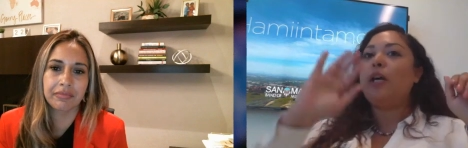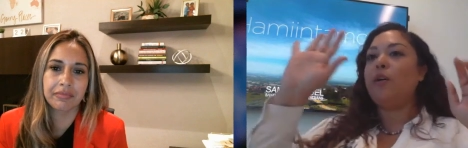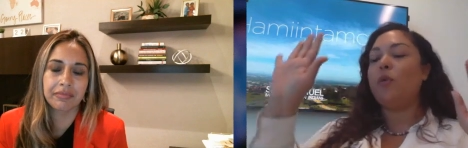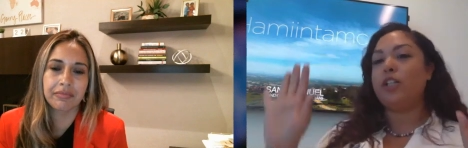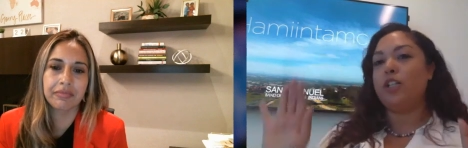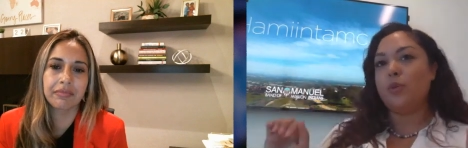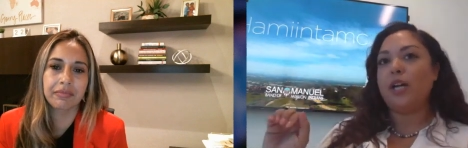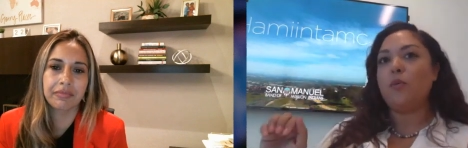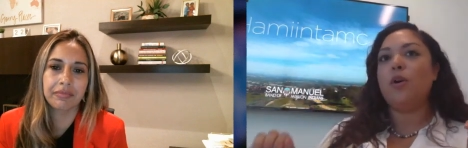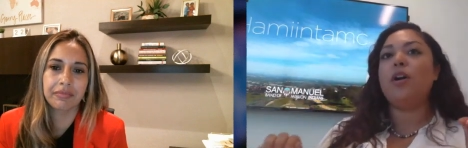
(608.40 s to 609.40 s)
Speaker 1: and what you're doing at
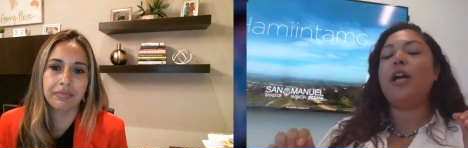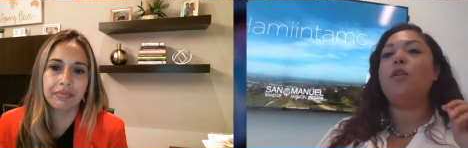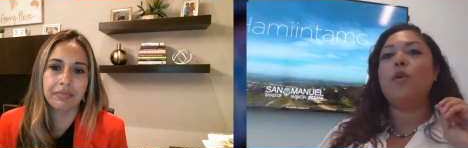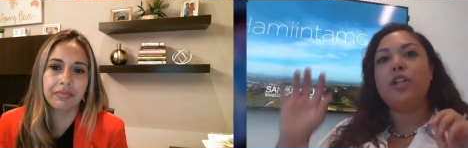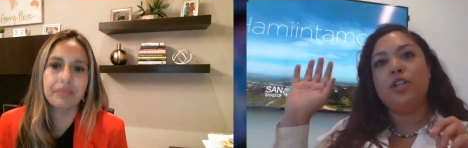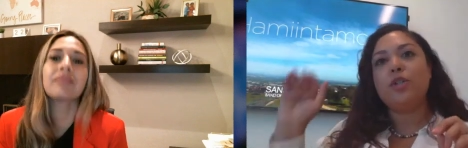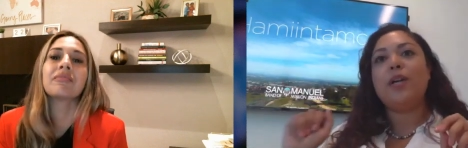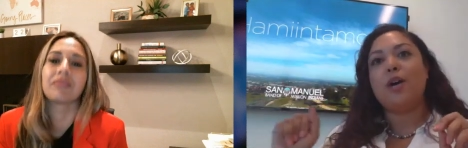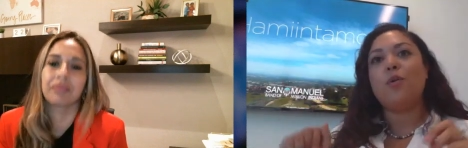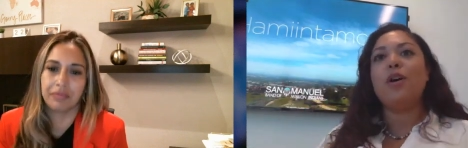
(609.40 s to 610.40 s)
work and what you're doing
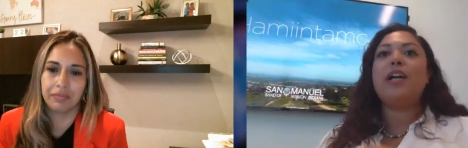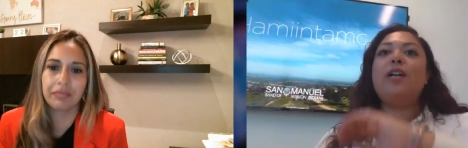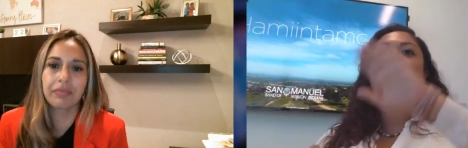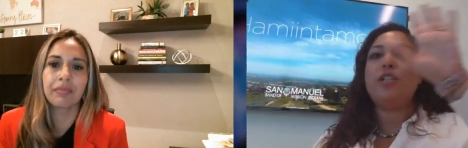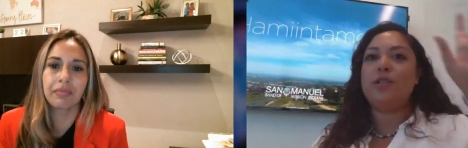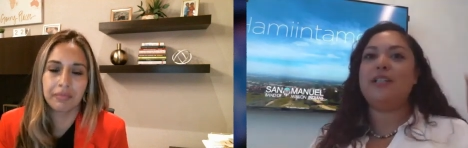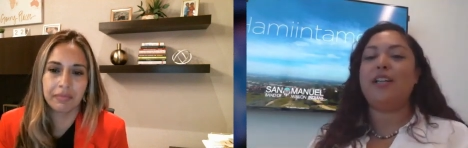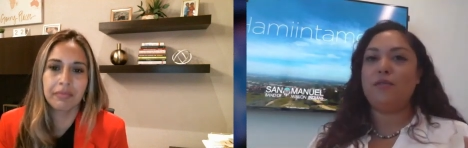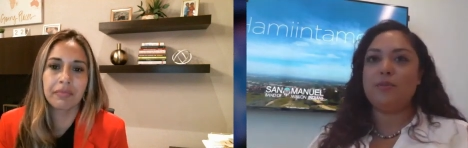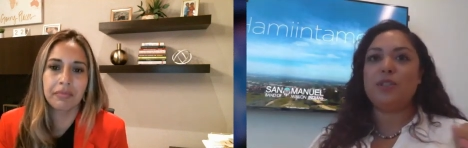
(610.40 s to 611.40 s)
at work and what you didn't get
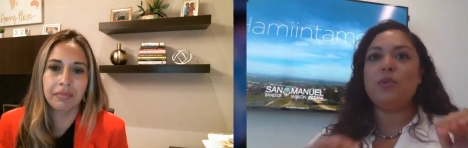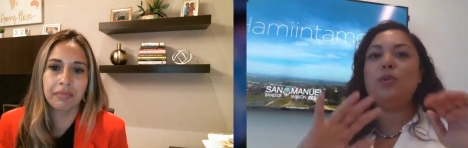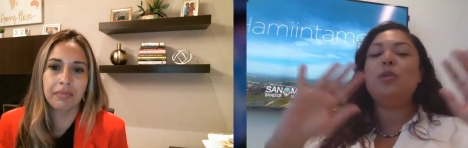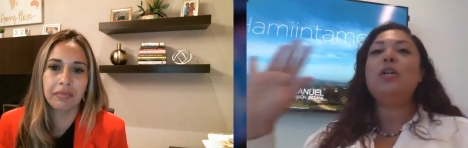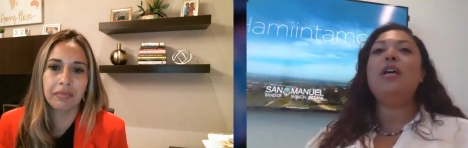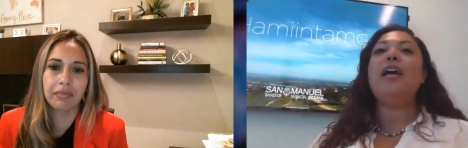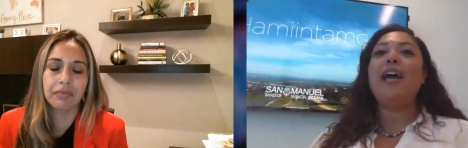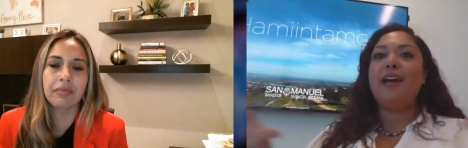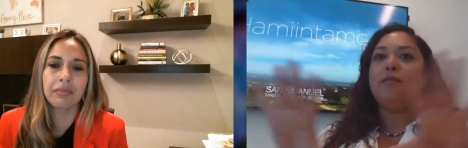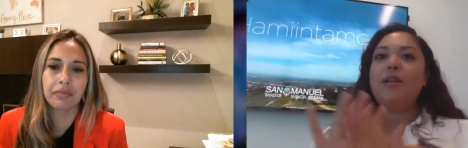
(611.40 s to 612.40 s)
from school
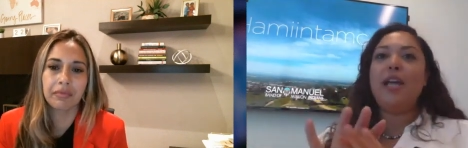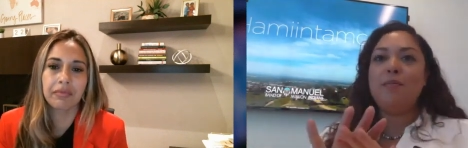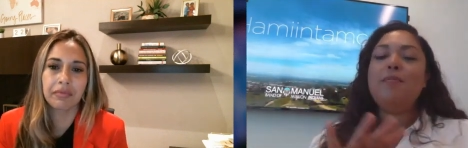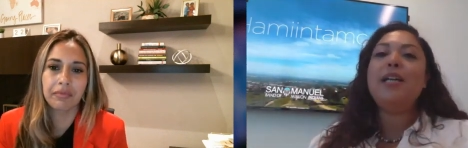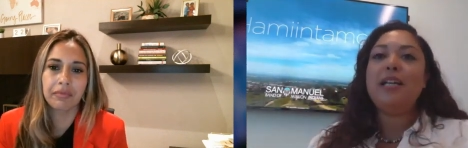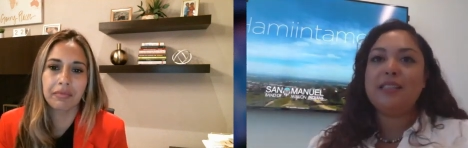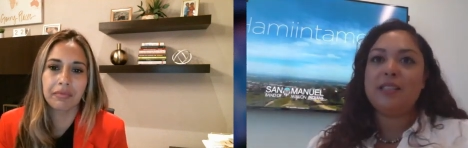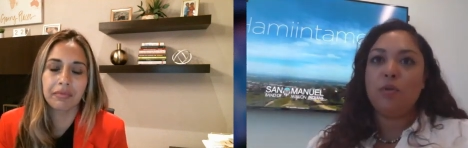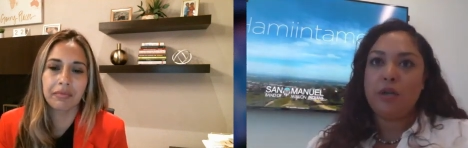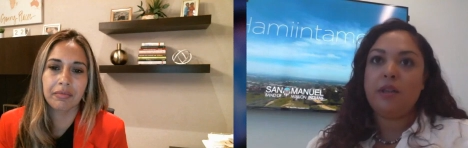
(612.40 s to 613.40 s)
and and meeting
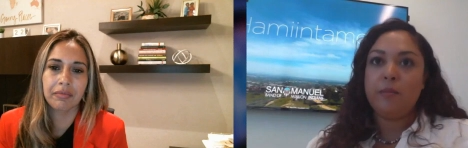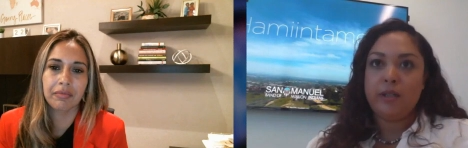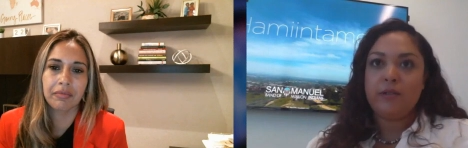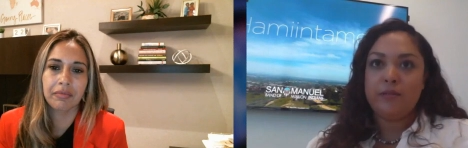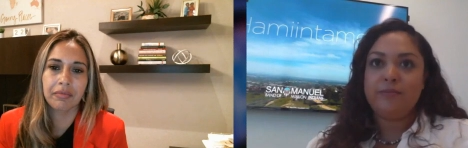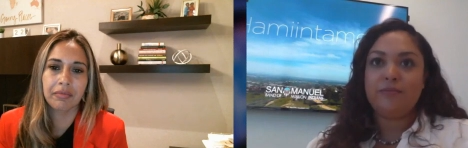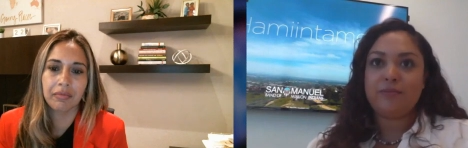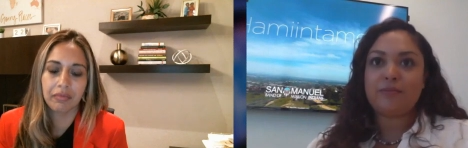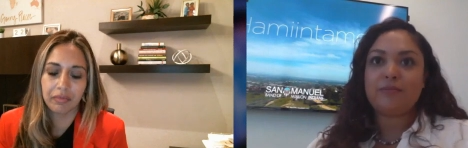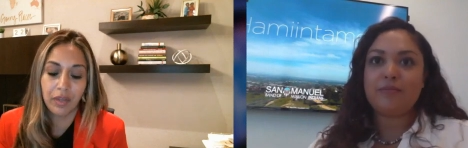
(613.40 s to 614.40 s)
somewhere in the middle
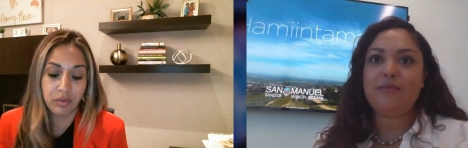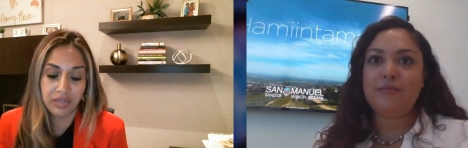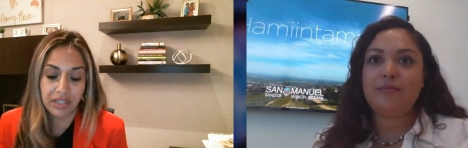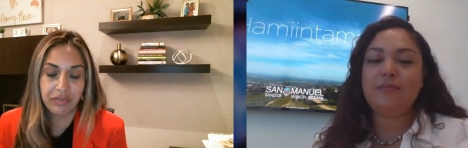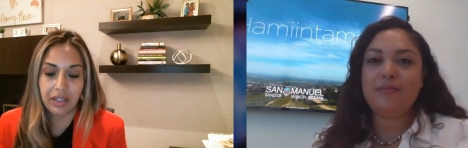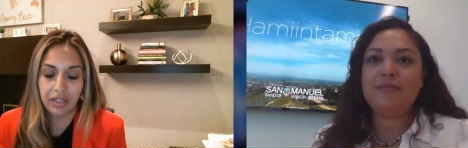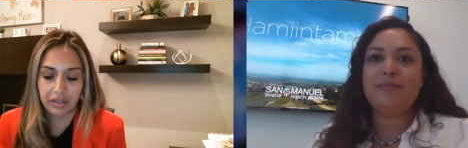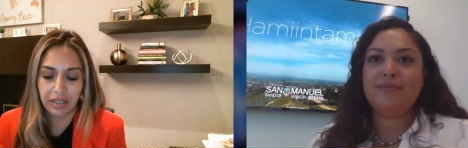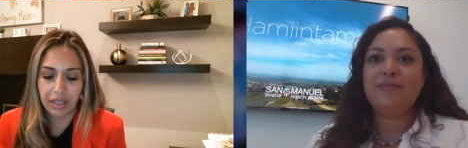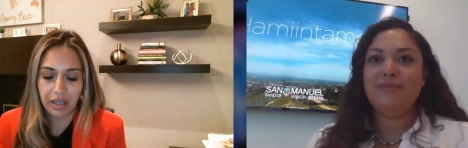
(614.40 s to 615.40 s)
Speaker 2: no
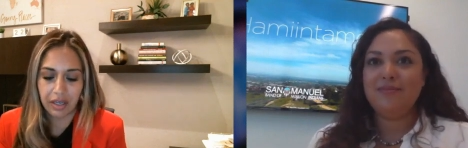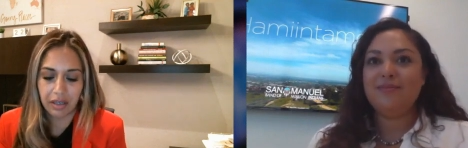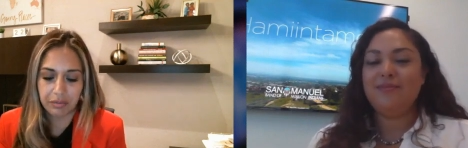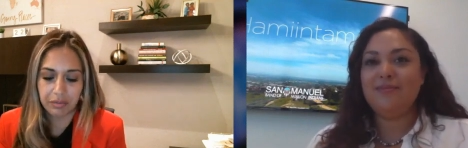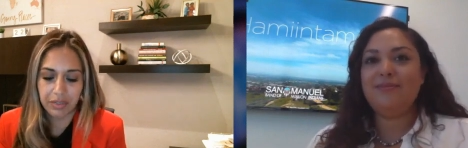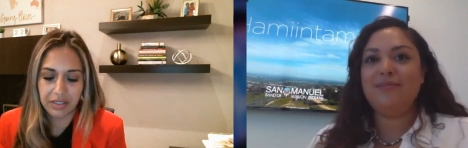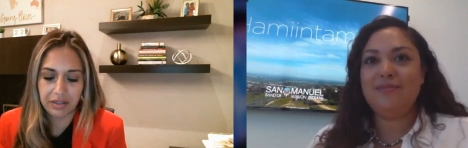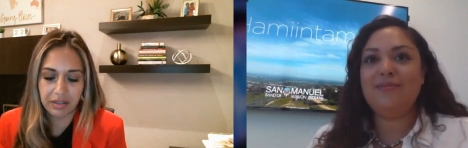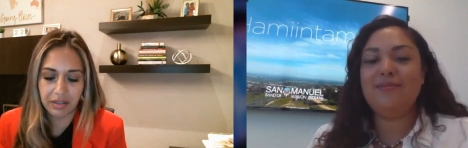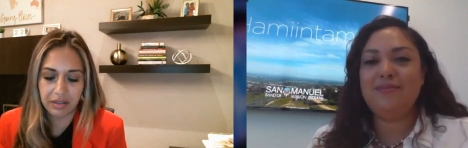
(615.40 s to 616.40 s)
definitely um, because
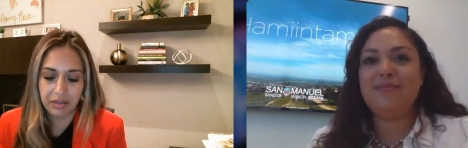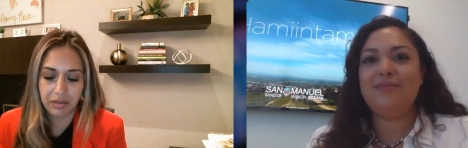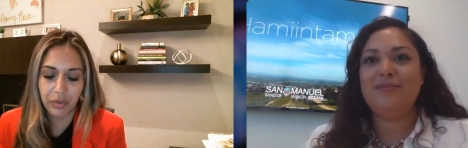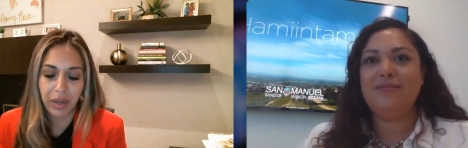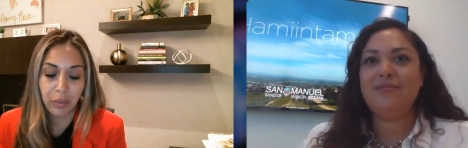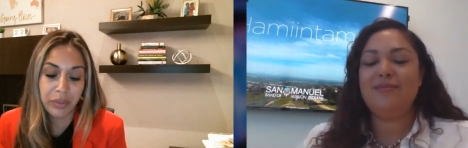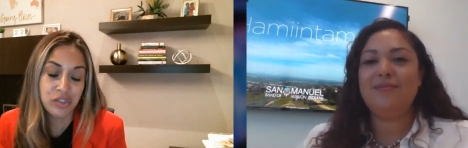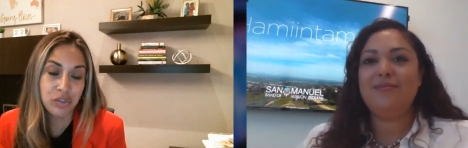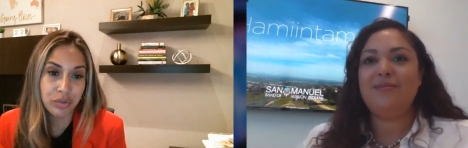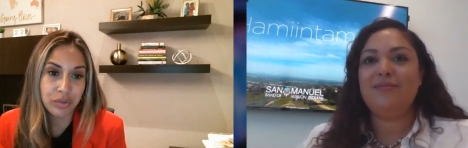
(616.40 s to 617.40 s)
while we
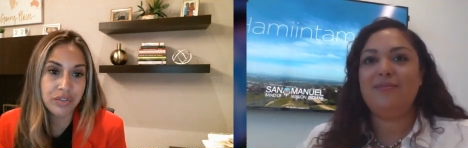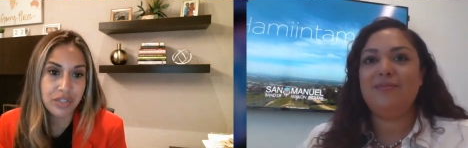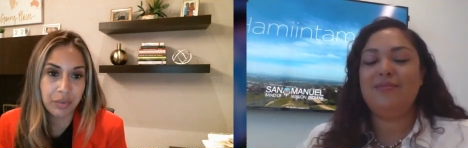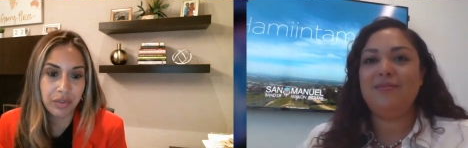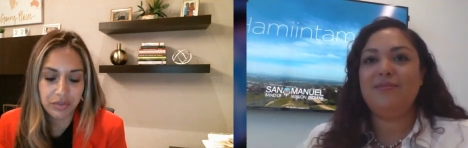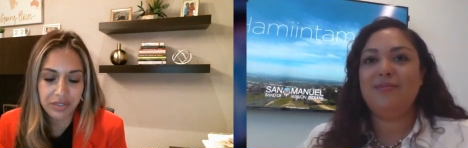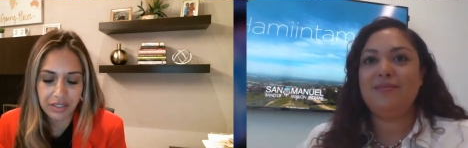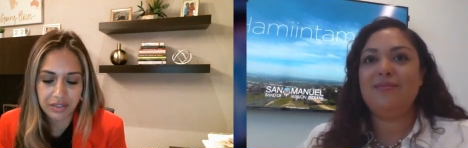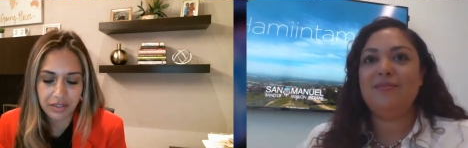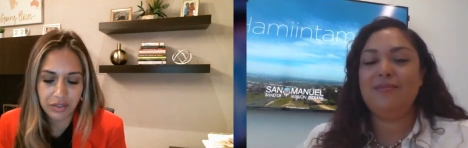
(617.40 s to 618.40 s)
do learn some of those
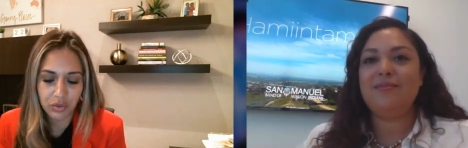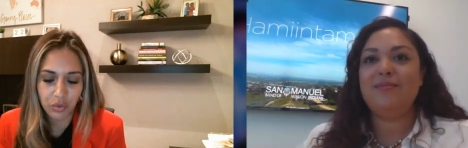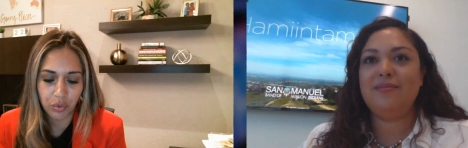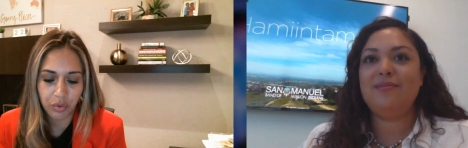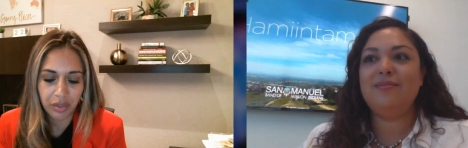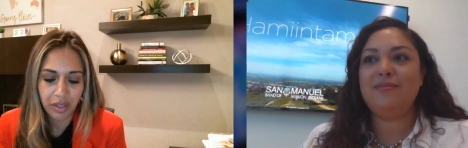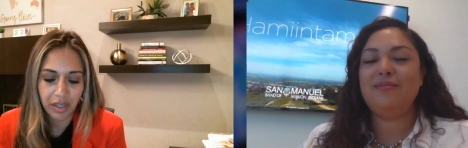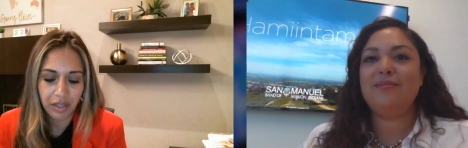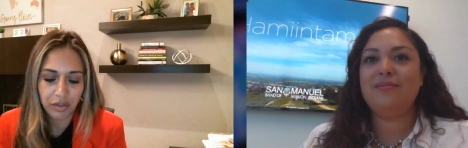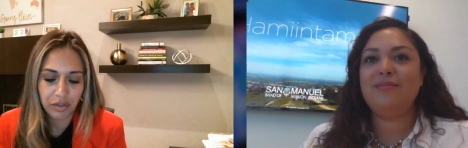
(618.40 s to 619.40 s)
things in school
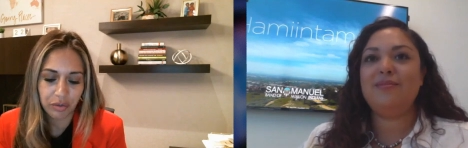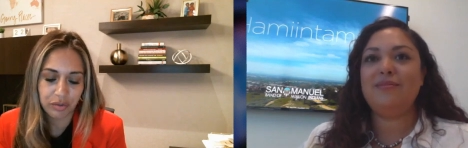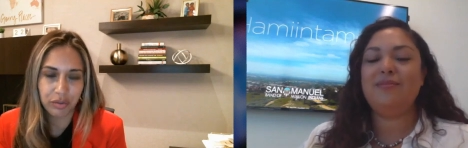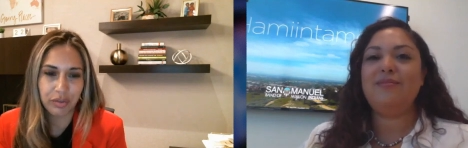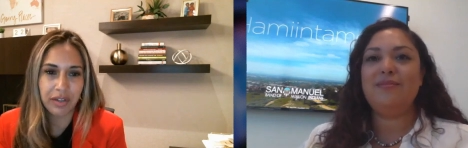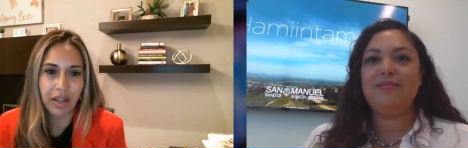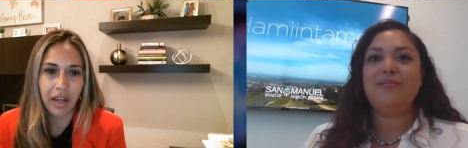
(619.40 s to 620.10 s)
you don't learn